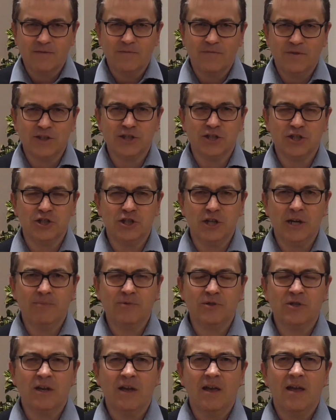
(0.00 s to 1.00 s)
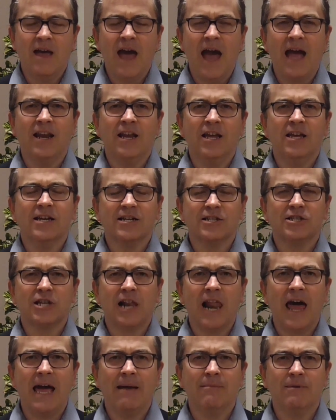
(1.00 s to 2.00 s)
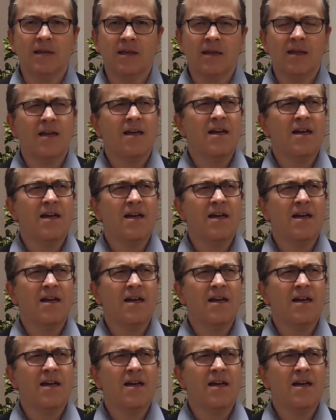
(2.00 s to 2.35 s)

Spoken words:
fish and chips and he exclaimed,